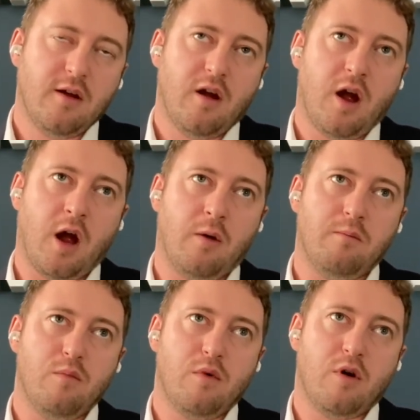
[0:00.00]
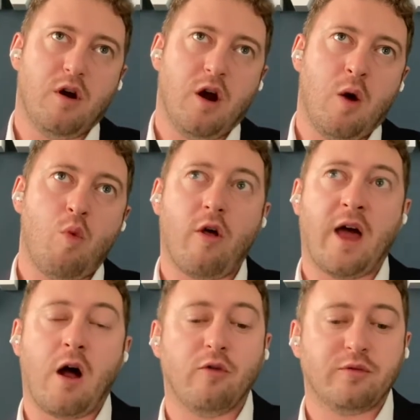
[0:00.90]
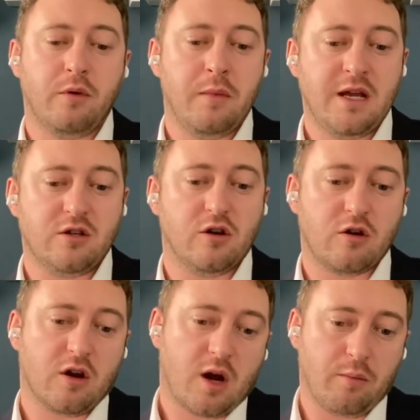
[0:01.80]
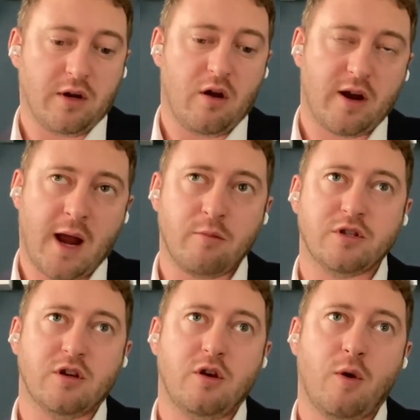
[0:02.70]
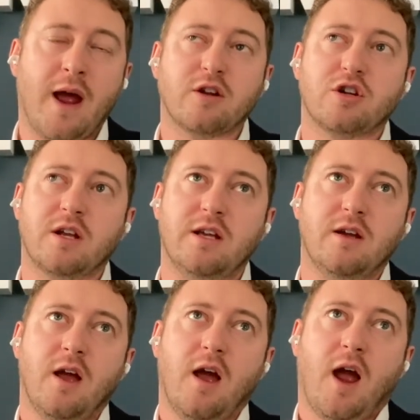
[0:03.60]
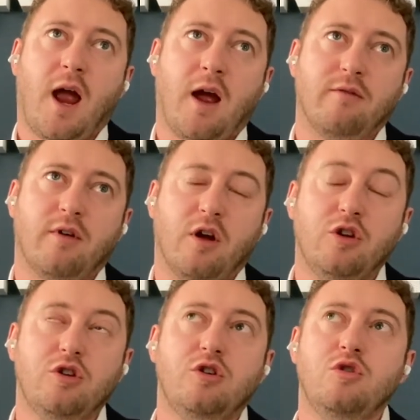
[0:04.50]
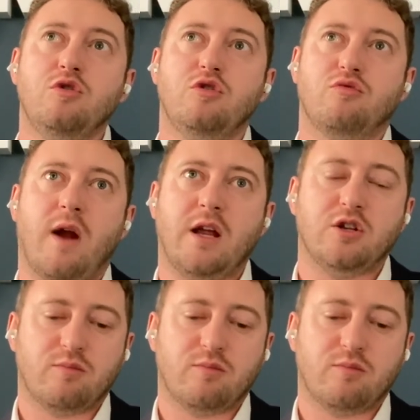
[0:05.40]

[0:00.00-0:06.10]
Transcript: and what that ultimately means. You look at a company like Amazon, who actually have a huge range of